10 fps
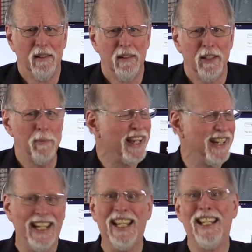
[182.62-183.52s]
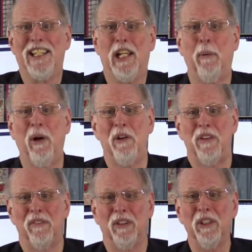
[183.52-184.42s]
They make it easy to prove
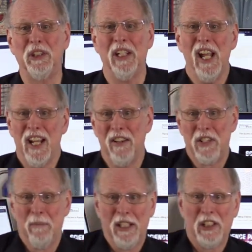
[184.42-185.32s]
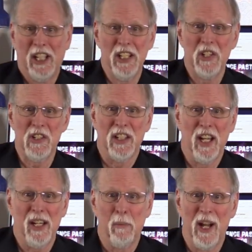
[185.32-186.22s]
evolution. If something changes in
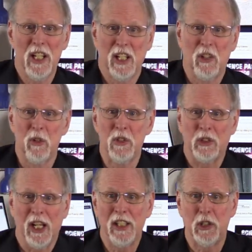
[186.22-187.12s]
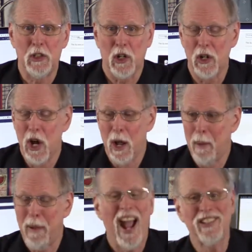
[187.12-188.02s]
a way that those changes are
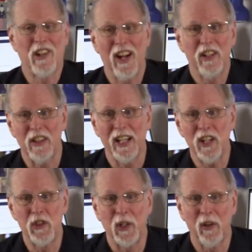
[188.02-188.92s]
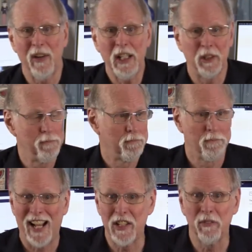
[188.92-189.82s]
passed on to the next generation,
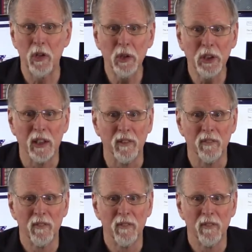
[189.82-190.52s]
that's evolution.